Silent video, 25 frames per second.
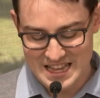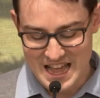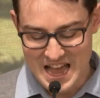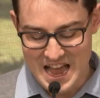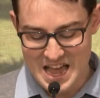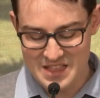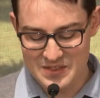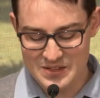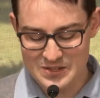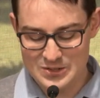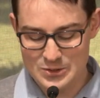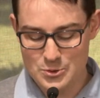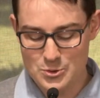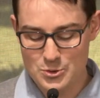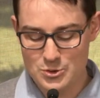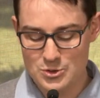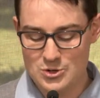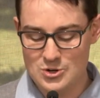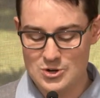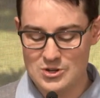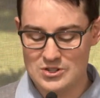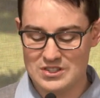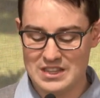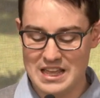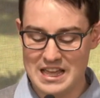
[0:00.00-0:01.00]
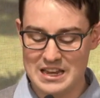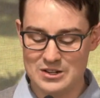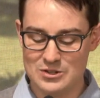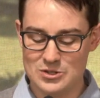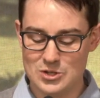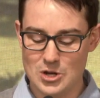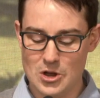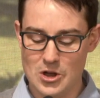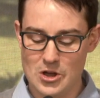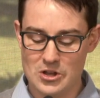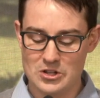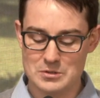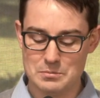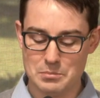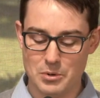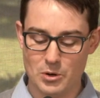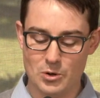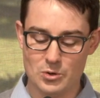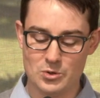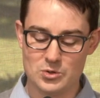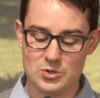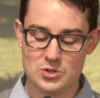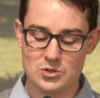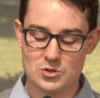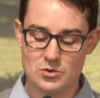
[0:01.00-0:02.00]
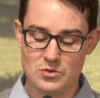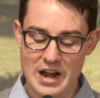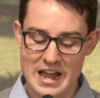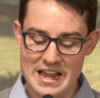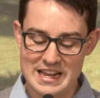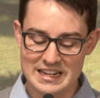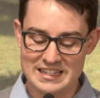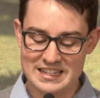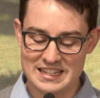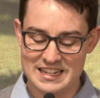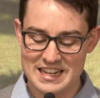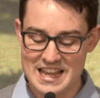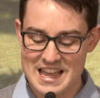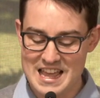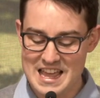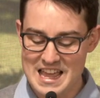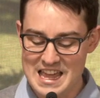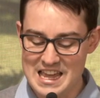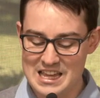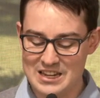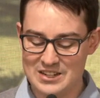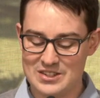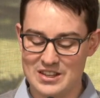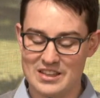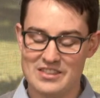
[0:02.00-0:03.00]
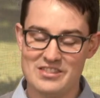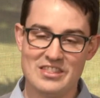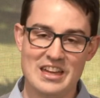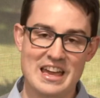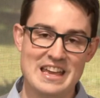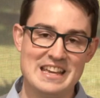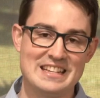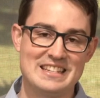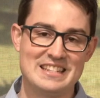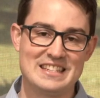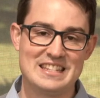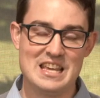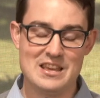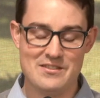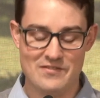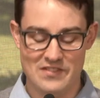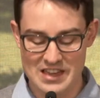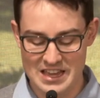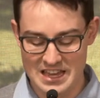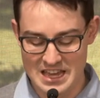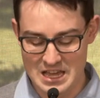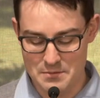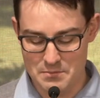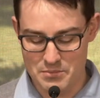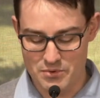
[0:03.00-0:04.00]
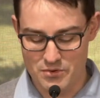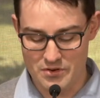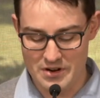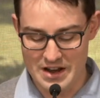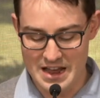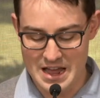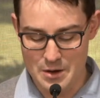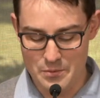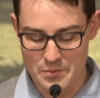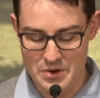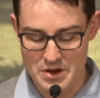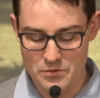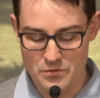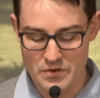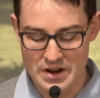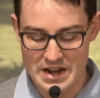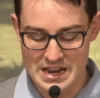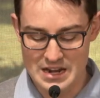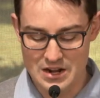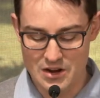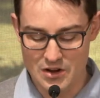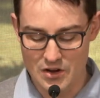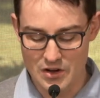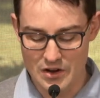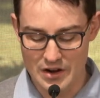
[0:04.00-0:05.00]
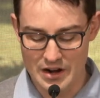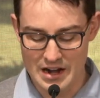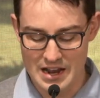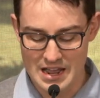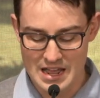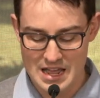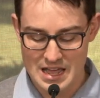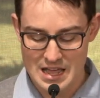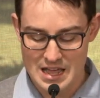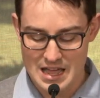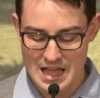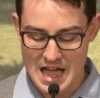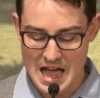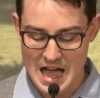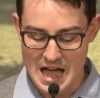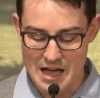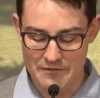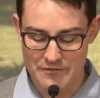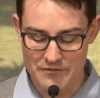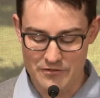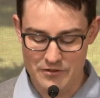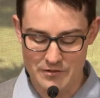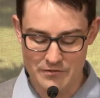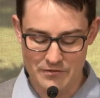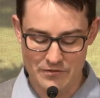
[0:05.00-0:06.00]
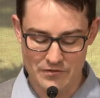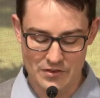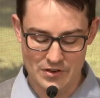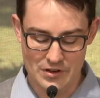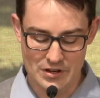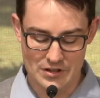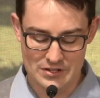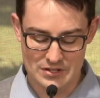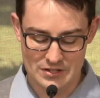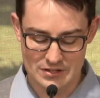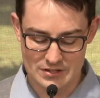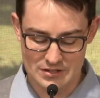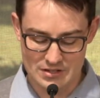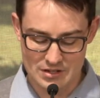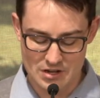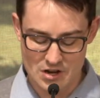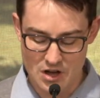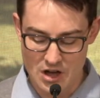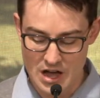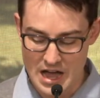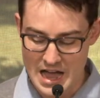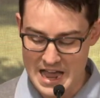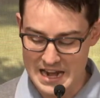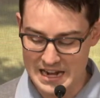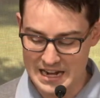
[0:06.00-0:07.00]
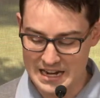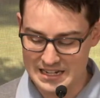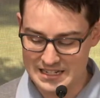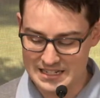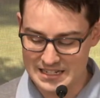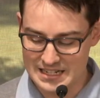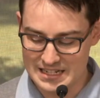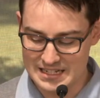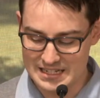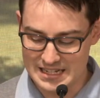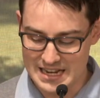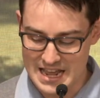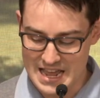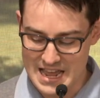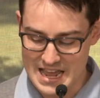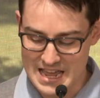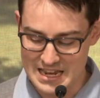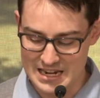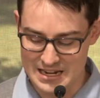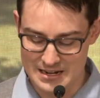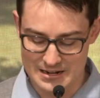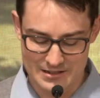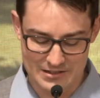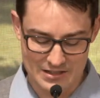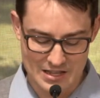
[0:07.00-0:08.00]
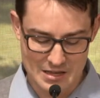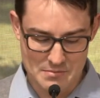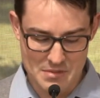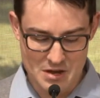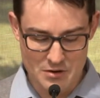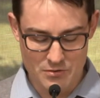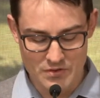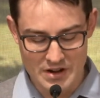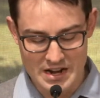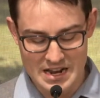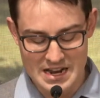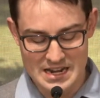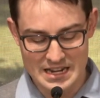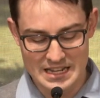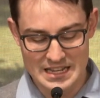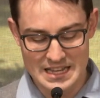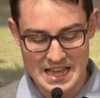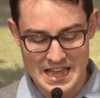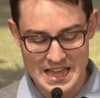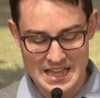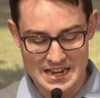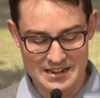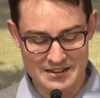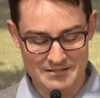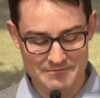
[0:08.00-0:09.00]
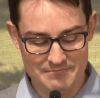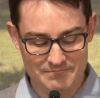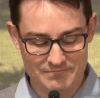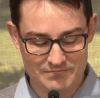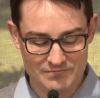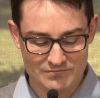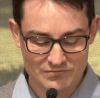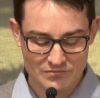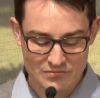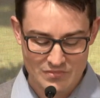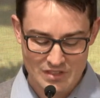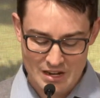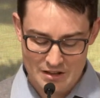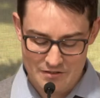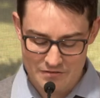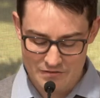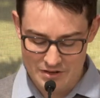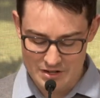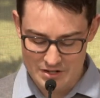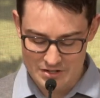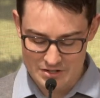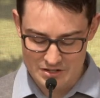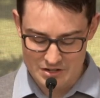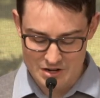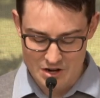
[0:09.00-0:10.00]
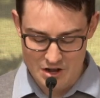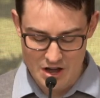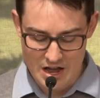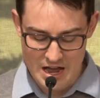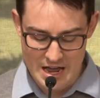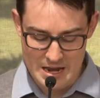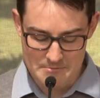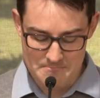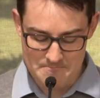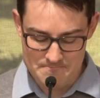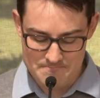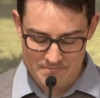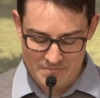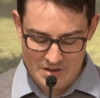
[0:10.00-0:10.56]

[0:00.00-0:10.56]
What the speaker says: And this good news then turns Paul straight into thanksgiving and prayer. We read on from verses 9 to 10. Let me read again. Verse 9.